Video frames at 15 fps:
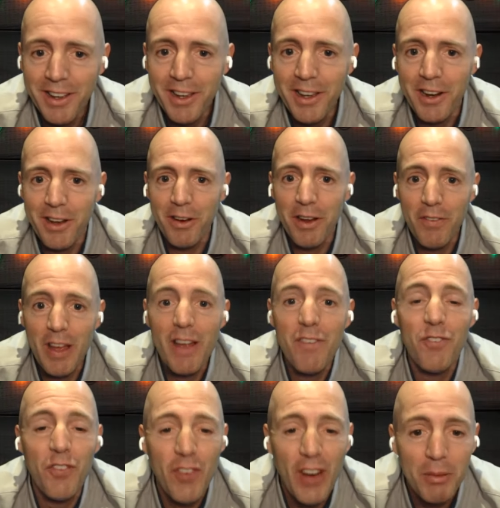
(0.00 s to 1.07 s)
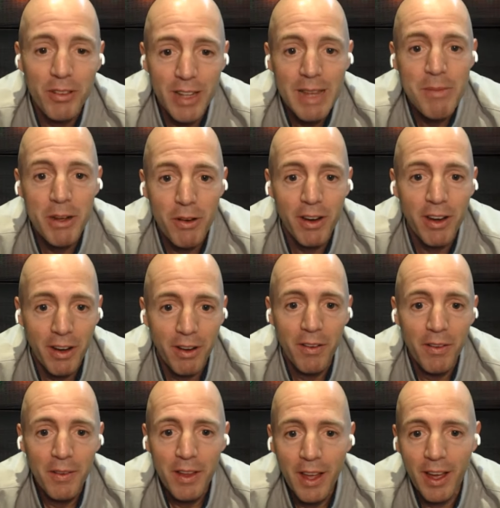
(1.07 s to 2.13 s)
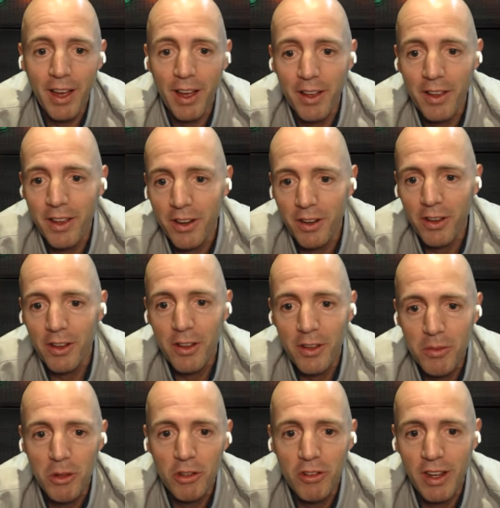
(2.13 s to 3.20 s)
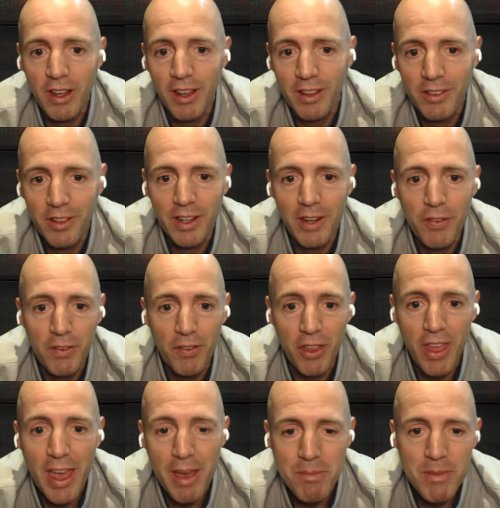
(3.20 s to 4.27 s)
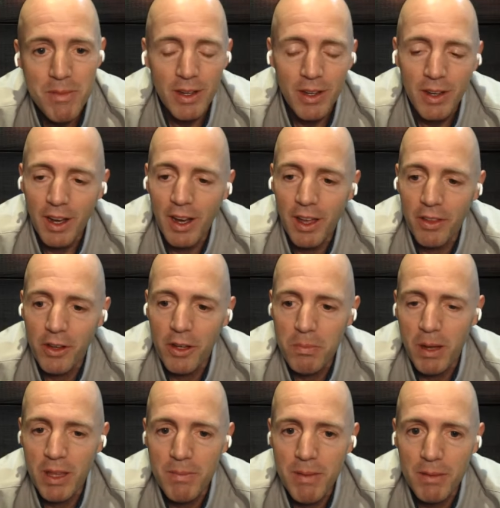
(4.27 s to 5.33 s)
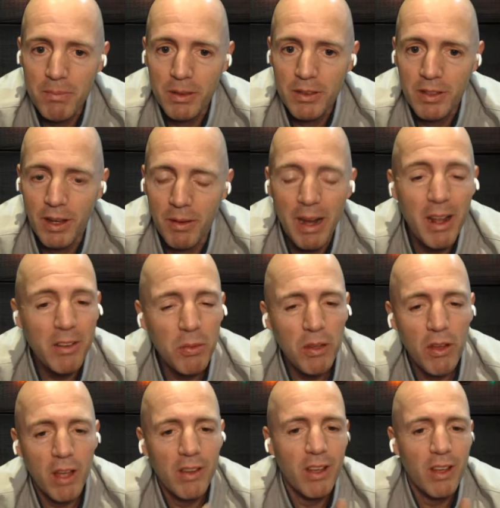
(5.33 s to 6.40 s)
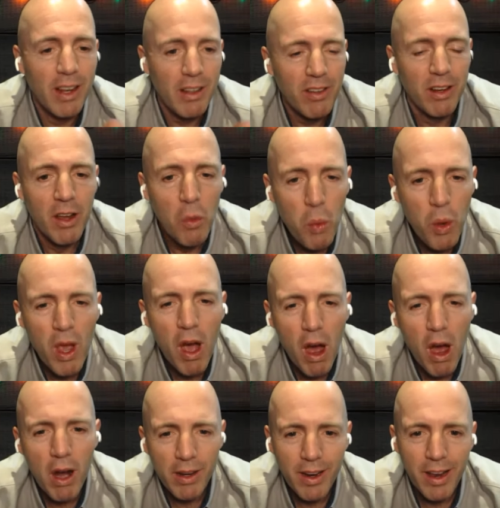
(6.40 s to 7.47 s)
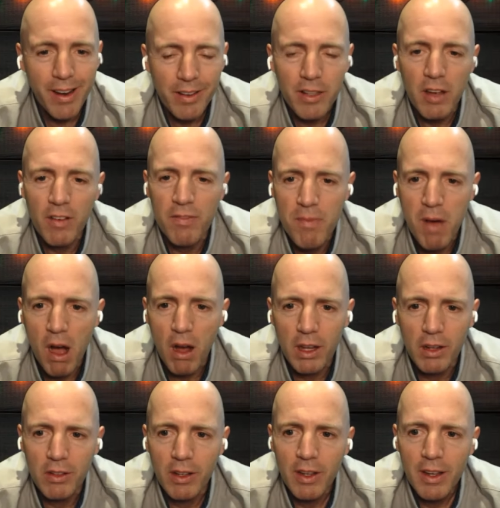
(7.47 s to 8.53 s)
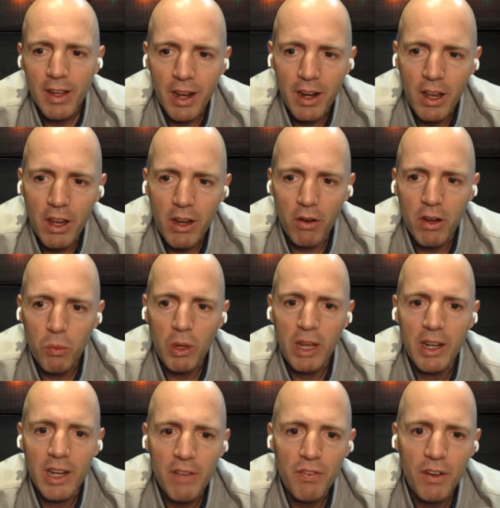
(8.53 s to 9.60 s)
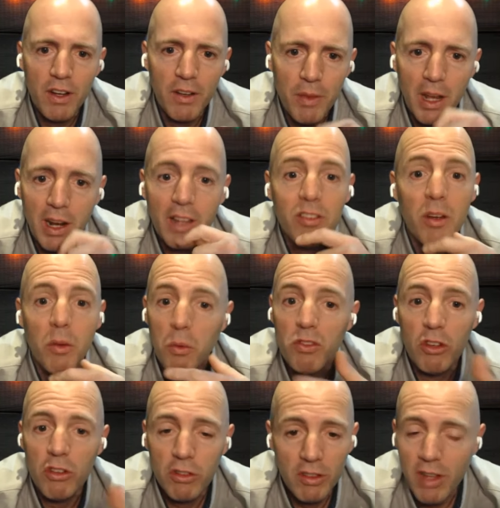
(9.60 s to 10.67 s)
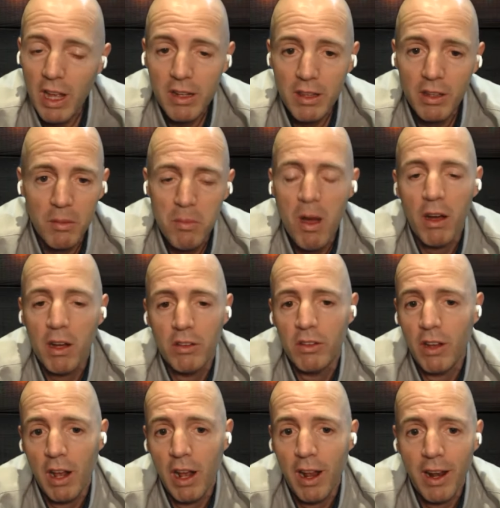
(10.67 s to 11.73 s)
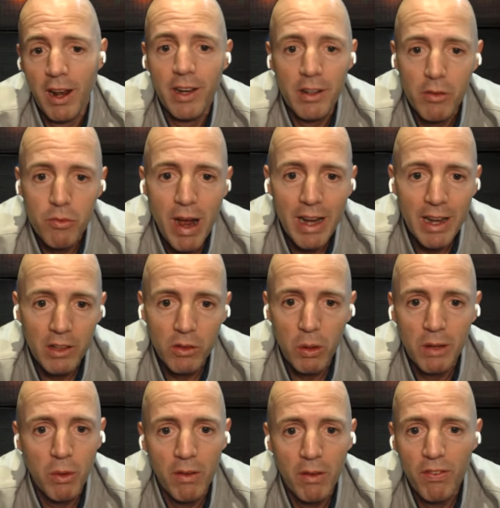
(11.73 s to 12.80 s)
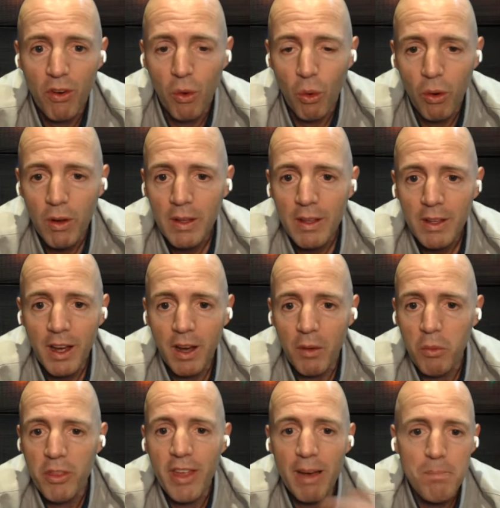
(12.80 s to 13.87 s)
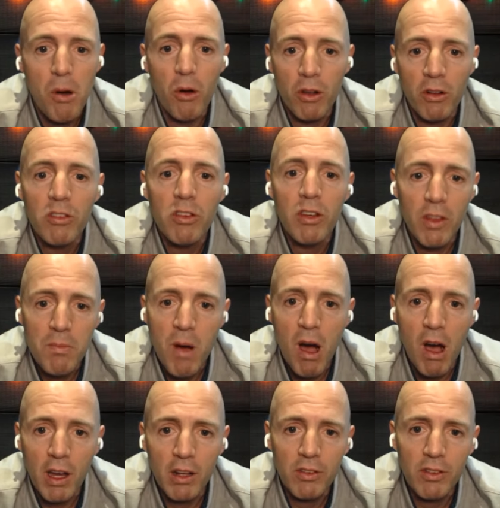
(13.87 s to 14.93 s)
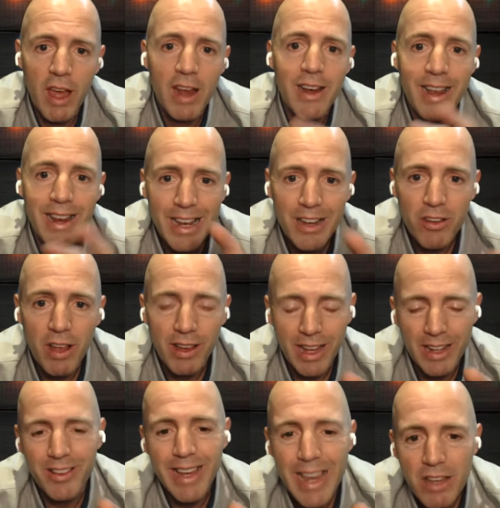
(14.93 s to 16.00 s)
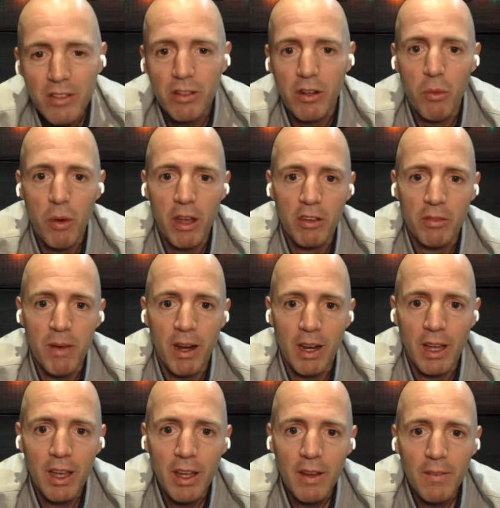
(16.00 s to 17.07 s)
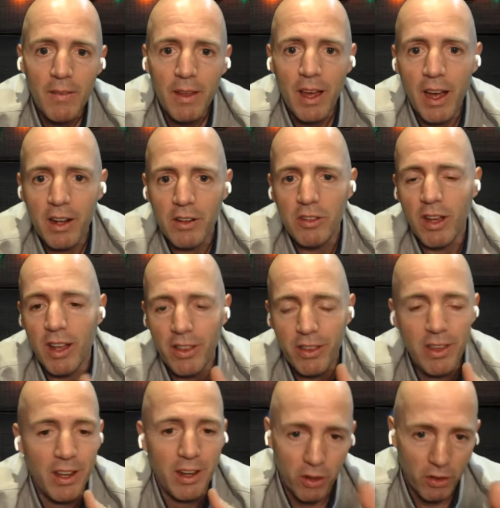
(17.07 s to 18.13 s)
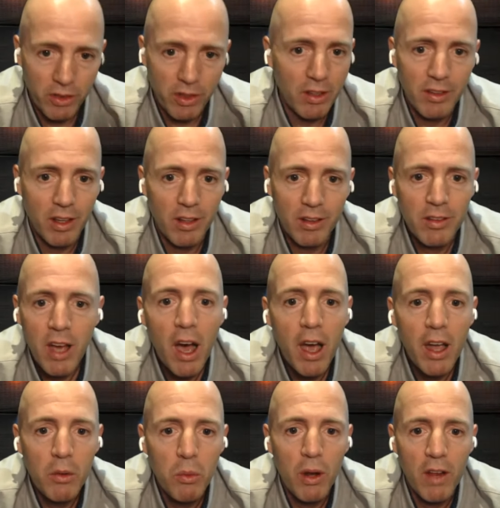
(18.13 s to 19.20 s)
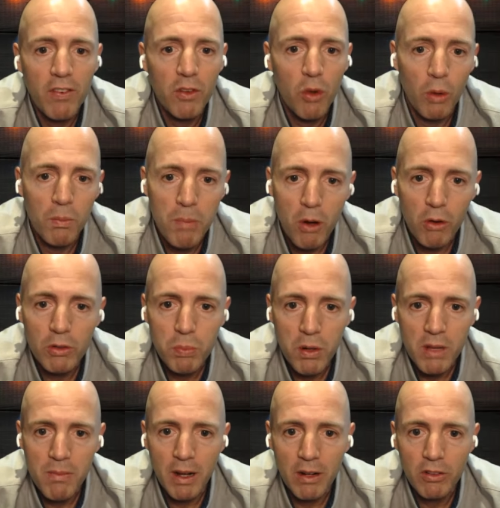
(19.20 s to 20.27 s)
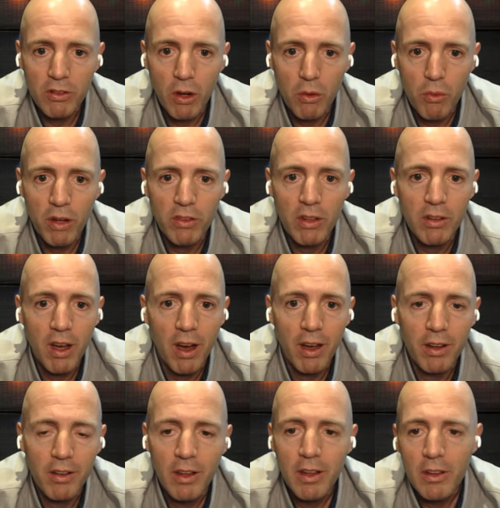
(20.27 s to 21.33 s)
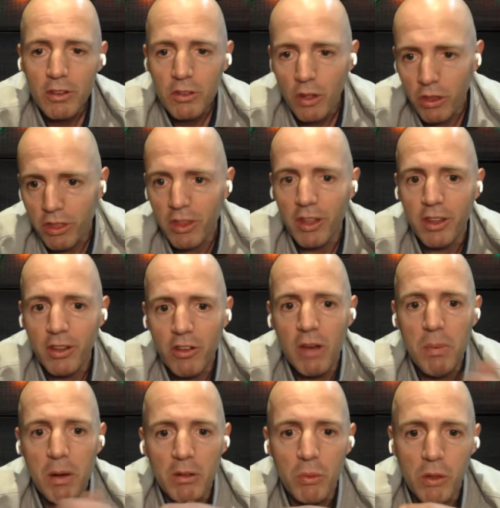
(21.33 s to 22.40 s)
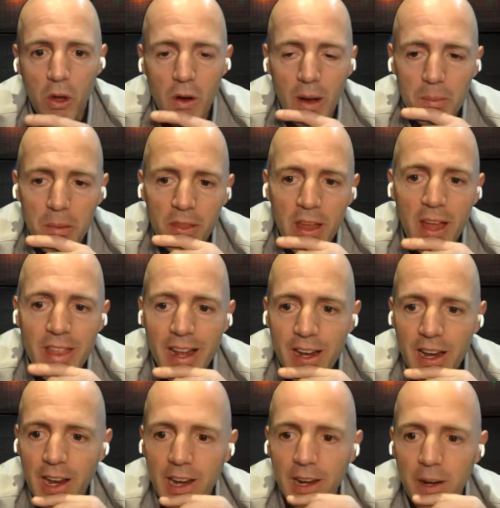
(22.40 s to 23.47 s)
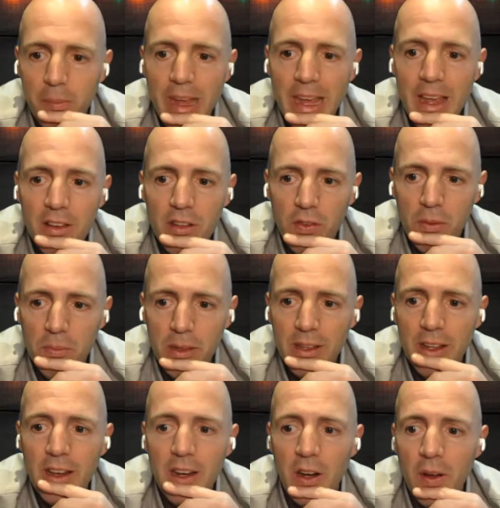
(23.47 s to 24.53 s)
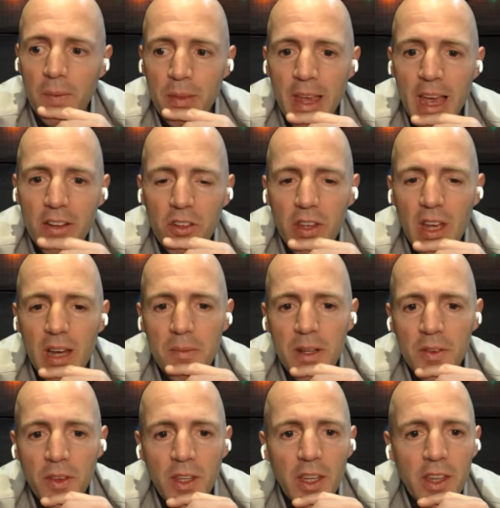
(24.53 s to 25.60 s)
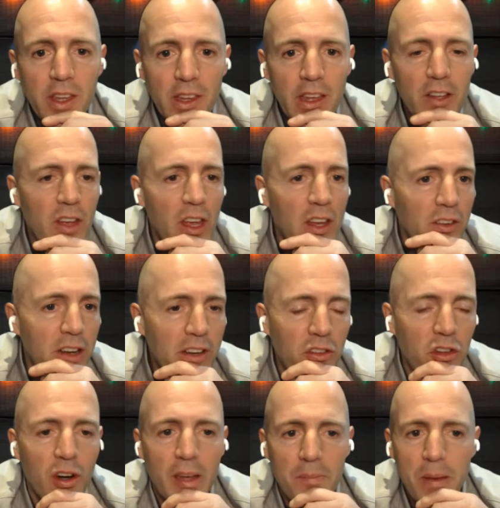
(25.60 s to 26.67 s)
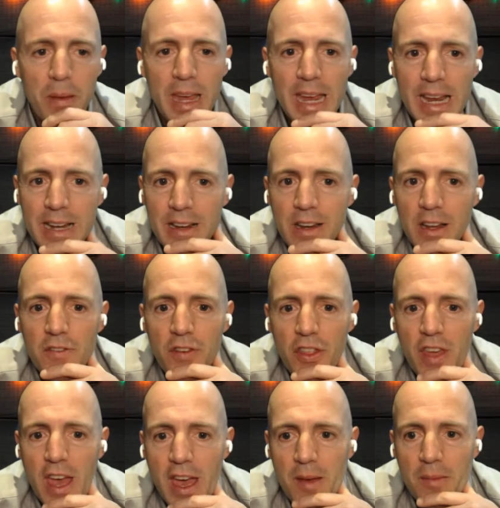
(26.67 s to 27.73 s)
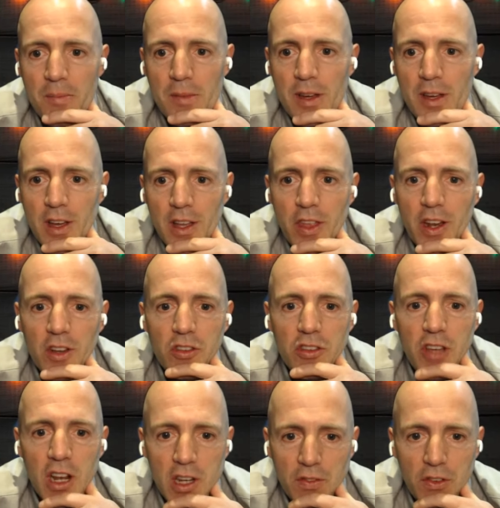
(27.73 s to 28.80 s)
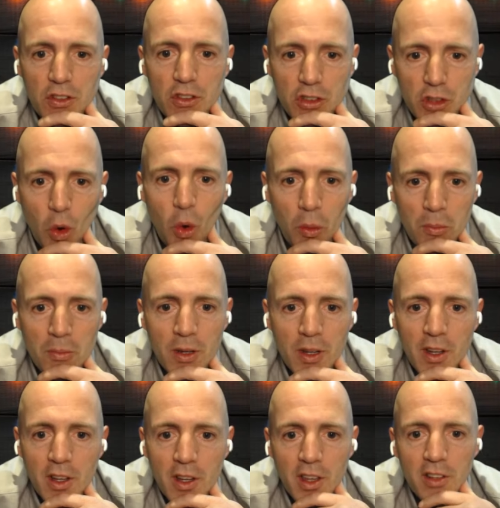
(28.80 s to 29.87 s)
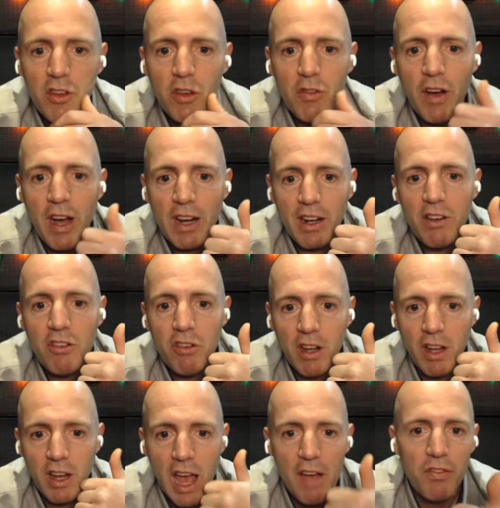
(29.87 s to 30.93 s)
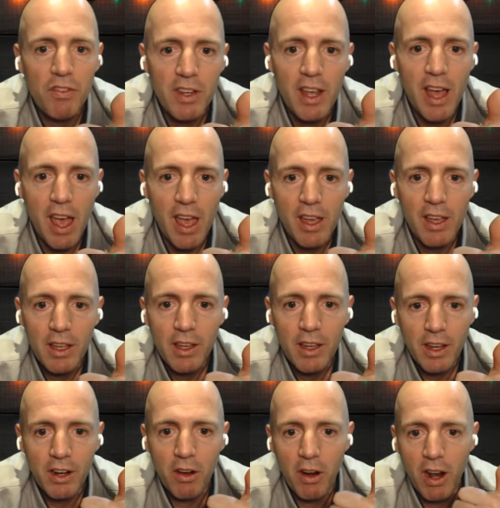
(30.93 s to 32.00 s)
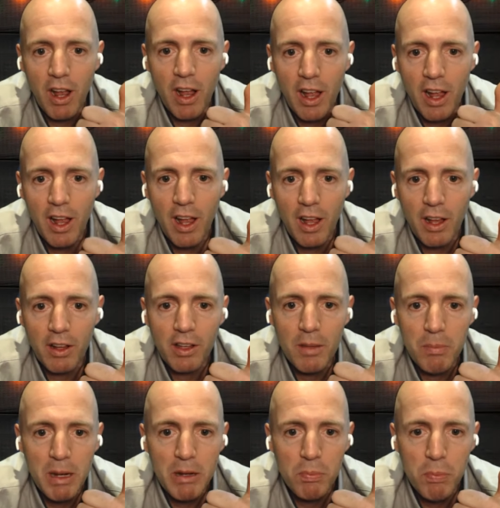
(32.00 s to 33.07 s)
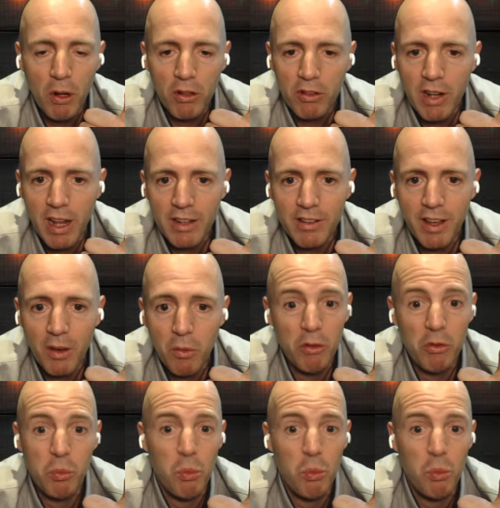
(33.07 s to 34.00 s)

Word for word: you know, if Philips deem it, you know, commercially significant for them, they could buy them out. But and that's why, like I said, we are in a tough market, and you know, we can never, like we just said, in the markets are likely to rally in 2024, and with that buoyancy of the markets, then it gets easy to raise money, and you know, the tide will lift all boats pretty much. So rising tide, so the share price will go up. And then it'll be easy for them. But, you know, it's literally been, for them, the center of a storm that you've had literally FDA, you know, a complete response letter, which